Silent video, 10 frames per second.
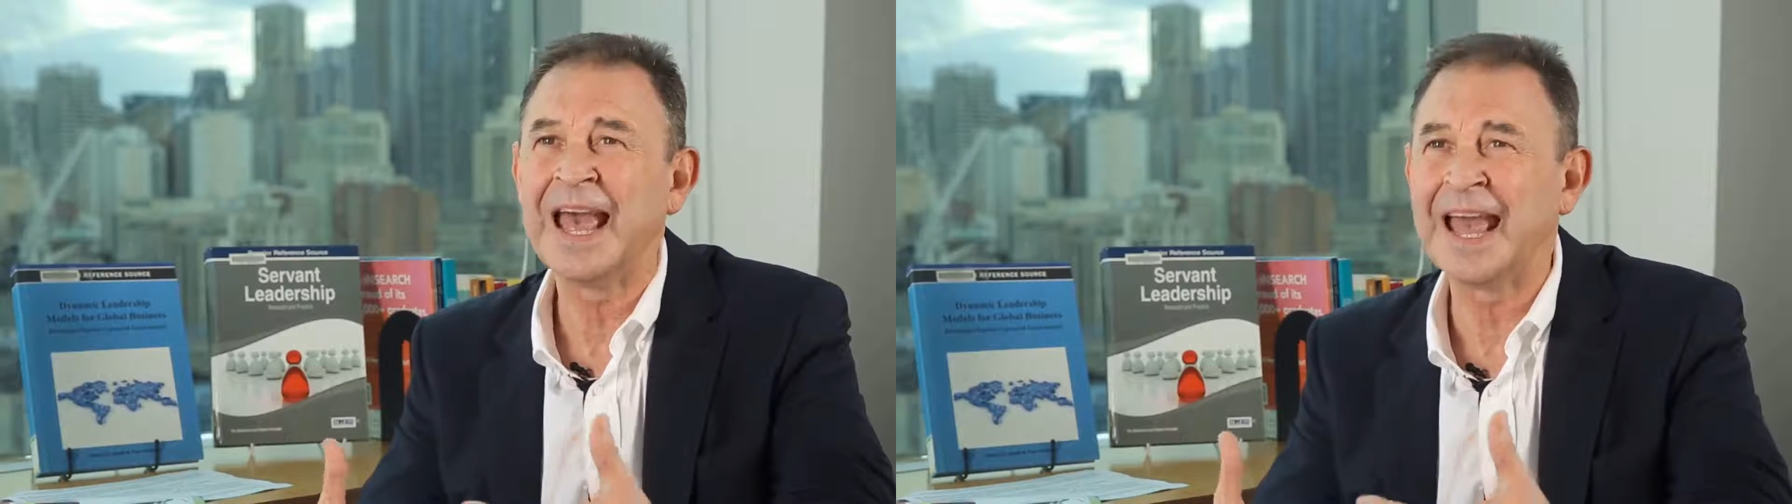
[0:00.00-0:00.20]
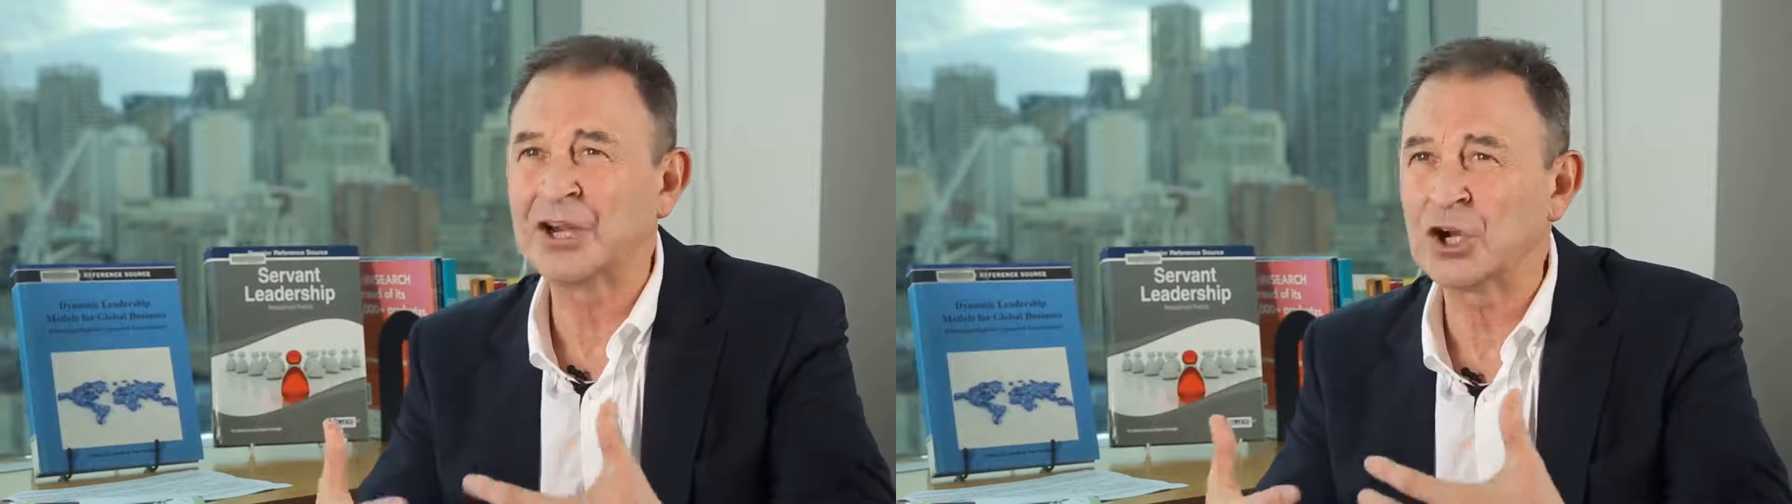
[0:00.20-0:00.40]

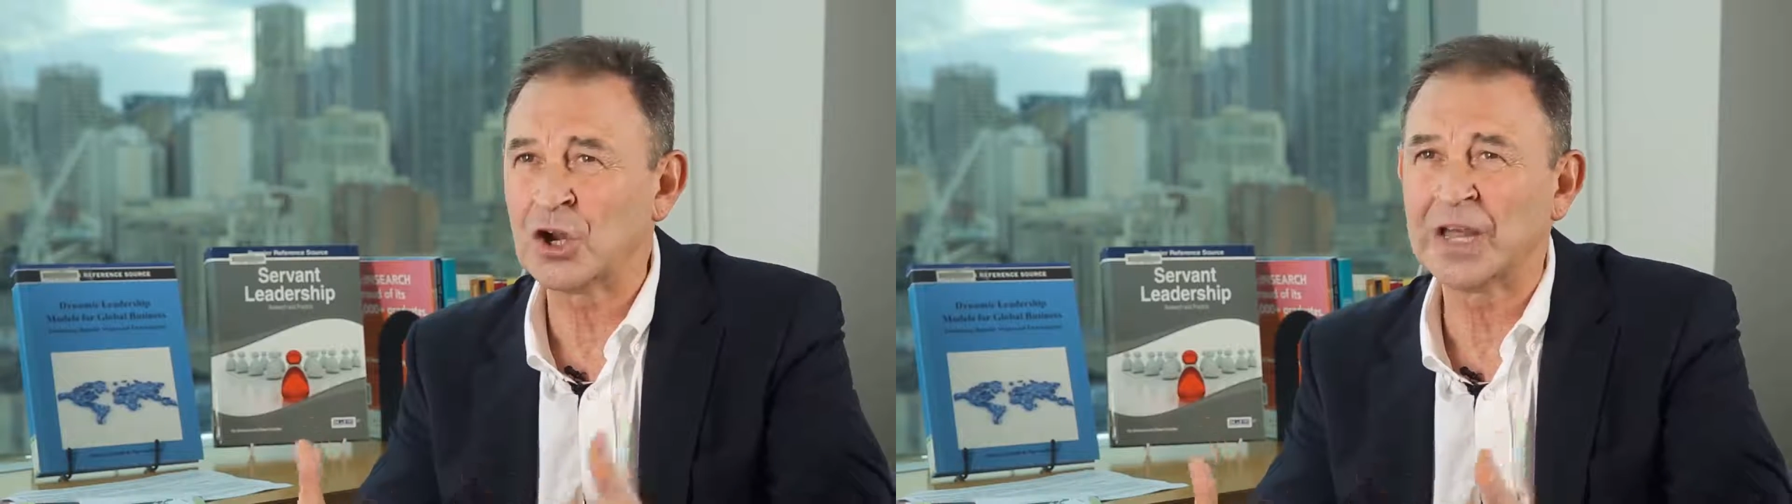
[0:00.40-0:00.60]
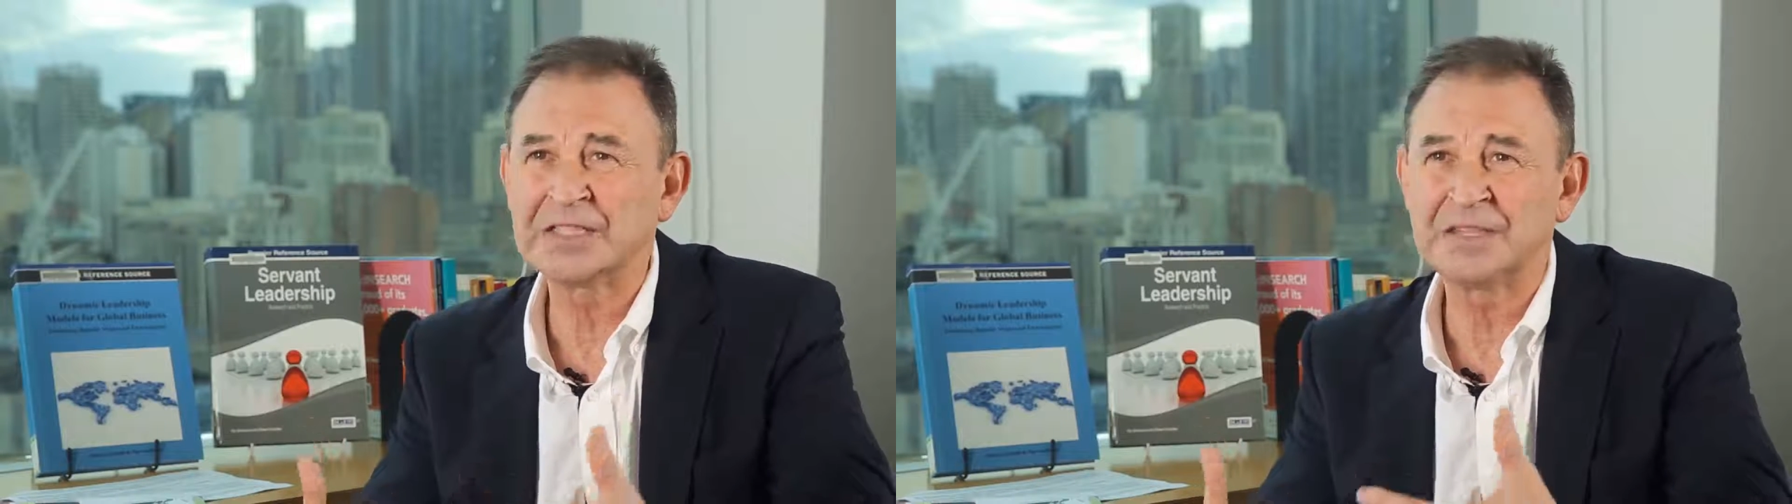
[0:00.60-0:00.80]
and
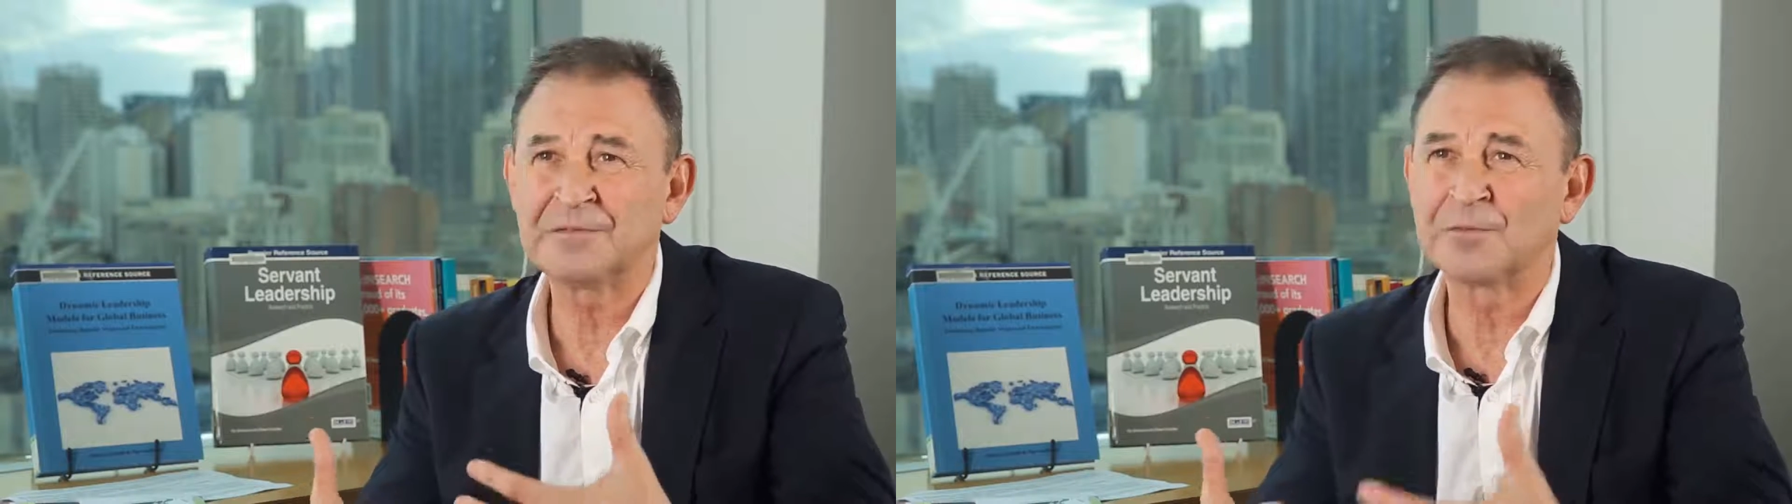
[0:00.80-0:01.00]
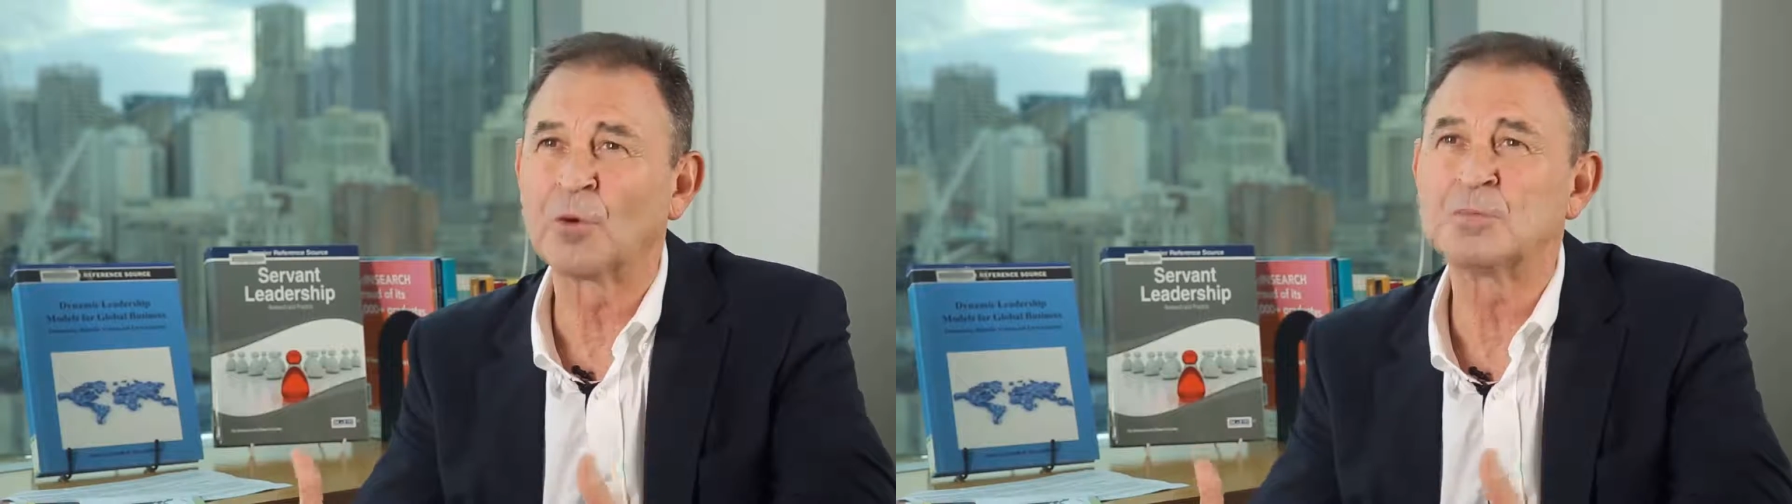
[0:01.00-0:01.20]
collective
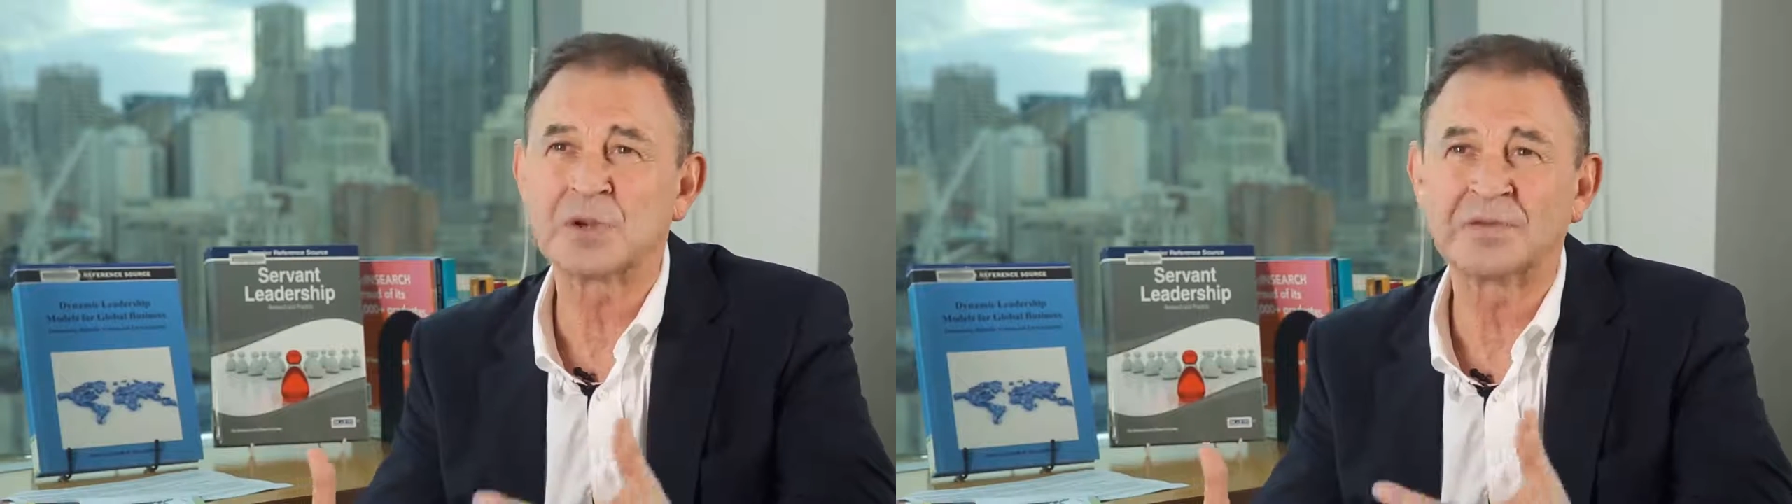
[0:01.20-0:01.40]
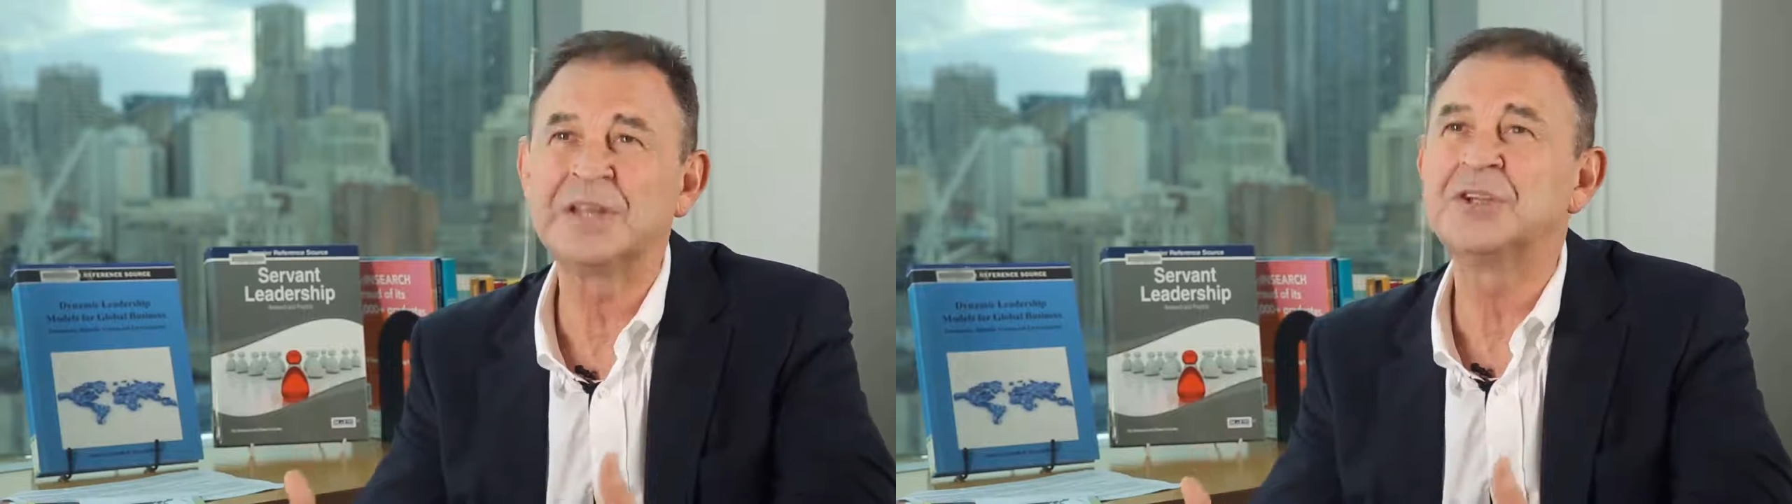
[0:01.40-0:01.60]
forms
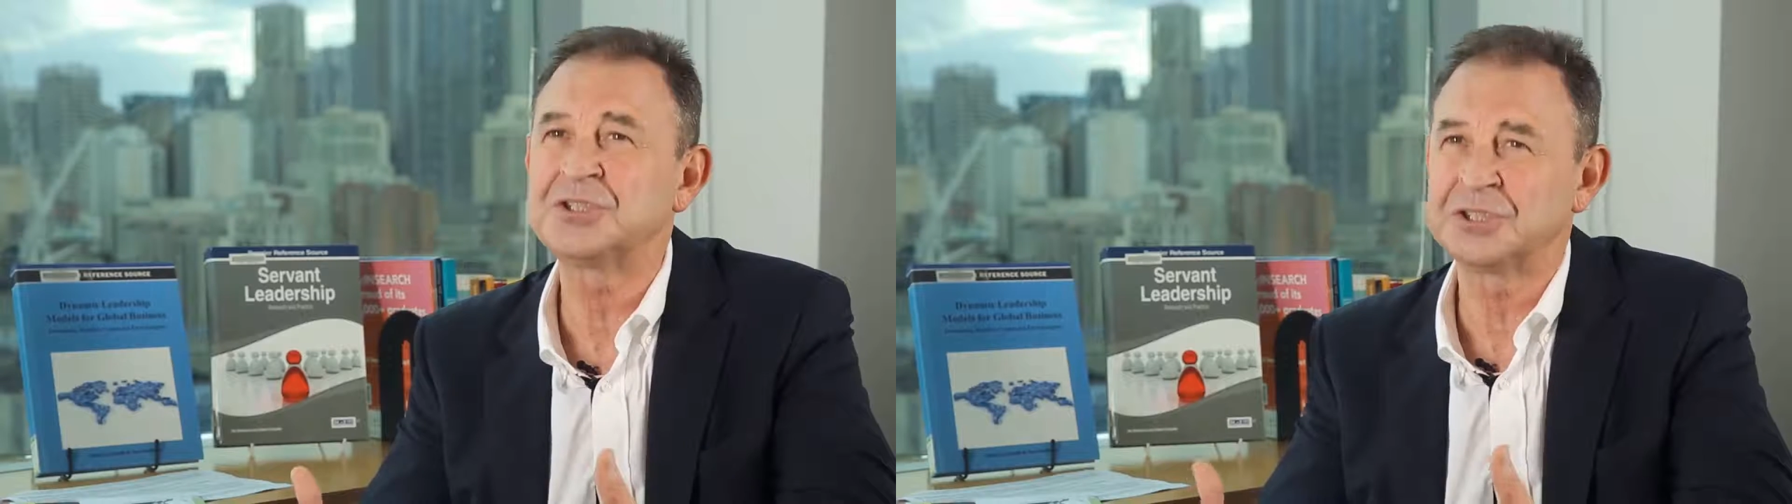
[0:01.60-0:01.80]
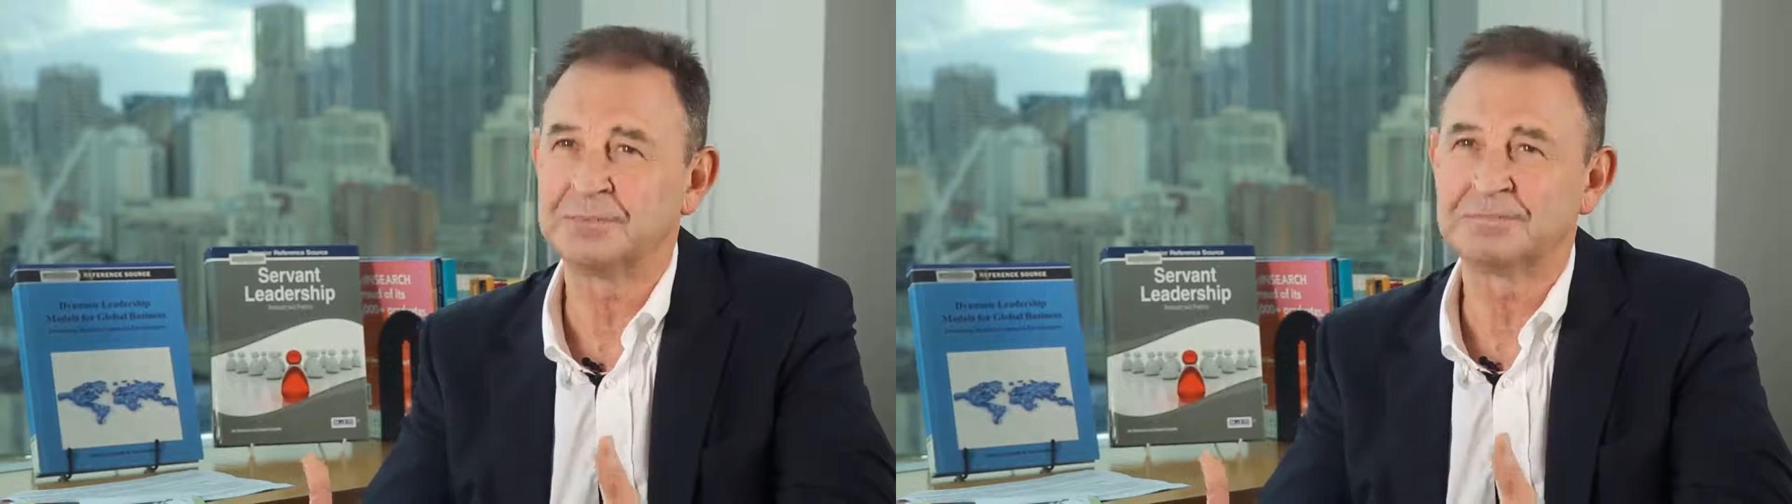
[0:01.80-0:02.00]
of
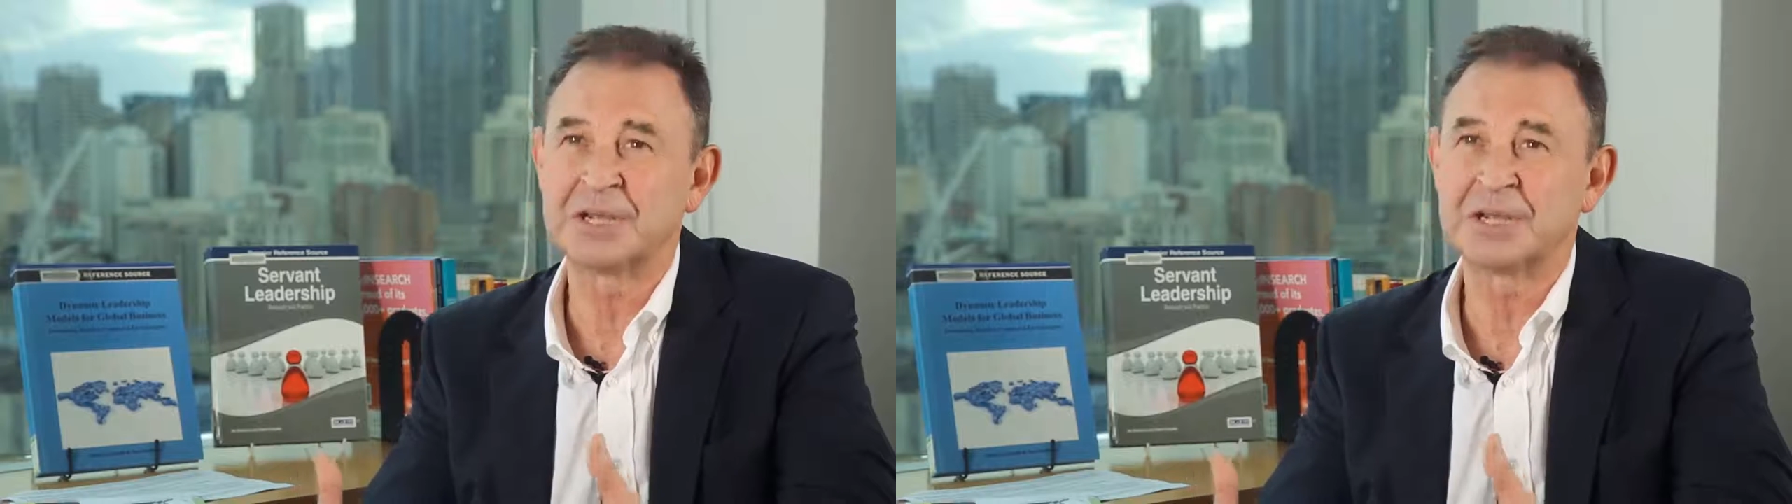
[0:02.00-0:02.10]
leadership,